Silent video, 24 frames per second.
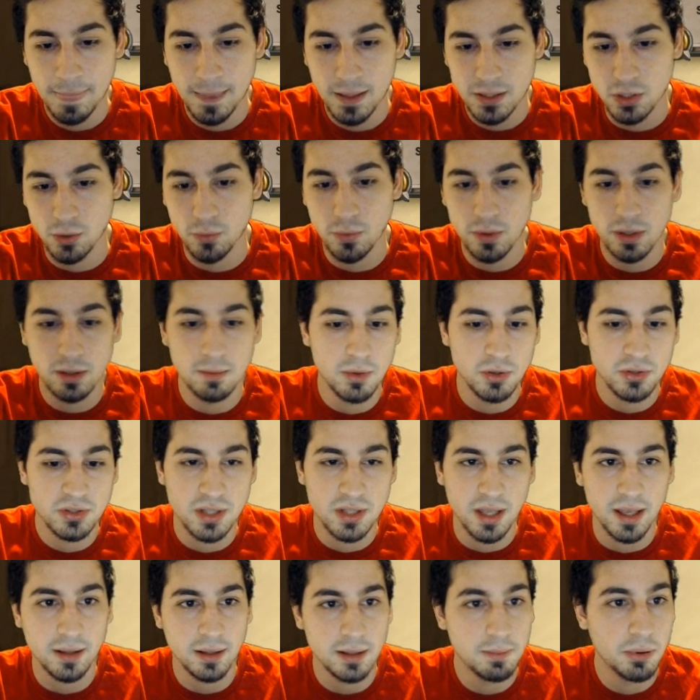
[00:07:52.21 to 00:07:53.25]
So we'd most
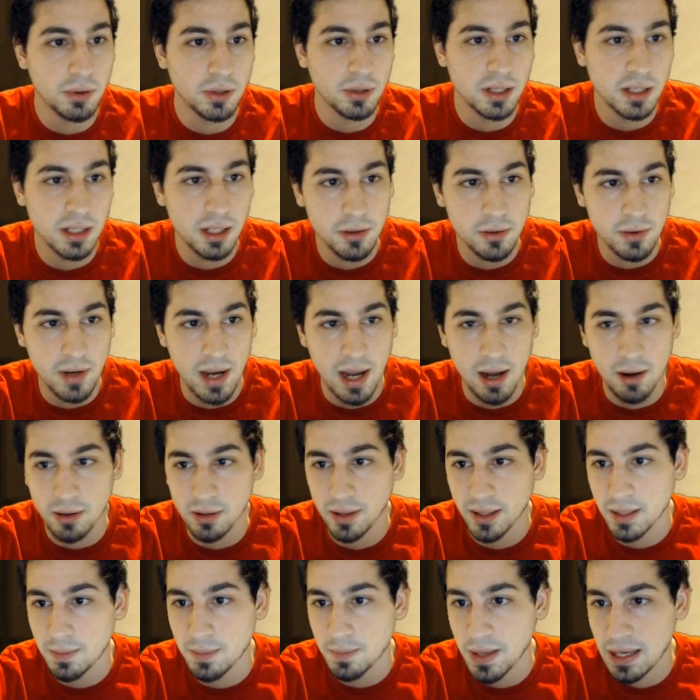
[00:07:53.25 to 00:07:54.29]
likely put in another
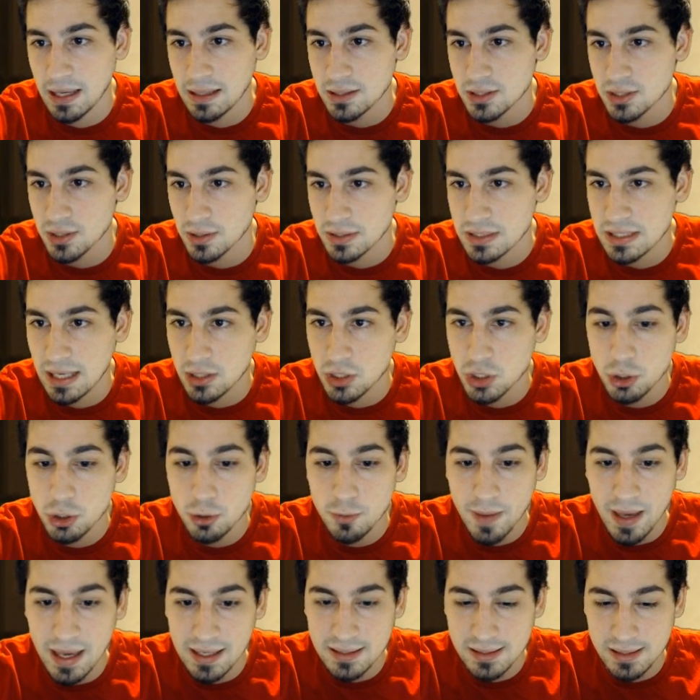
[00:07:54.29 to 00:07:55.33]
Alkalite of Pain. So let's get 2
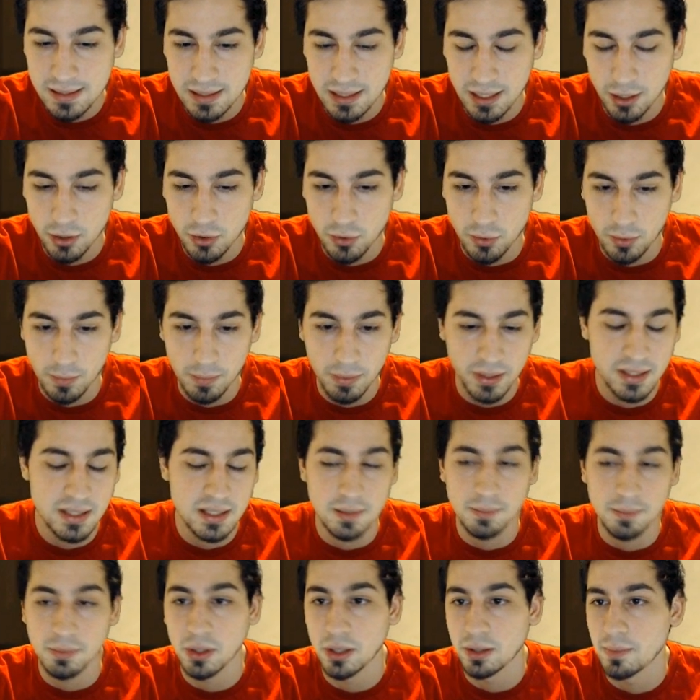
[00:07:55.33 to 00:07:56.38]
Pains in here to replace
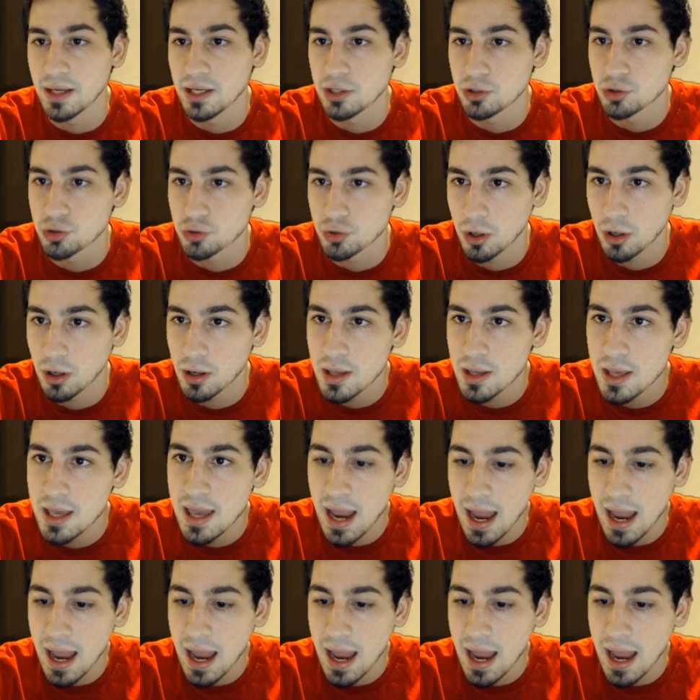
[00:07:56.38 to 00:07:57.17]
the Blood Mage draw.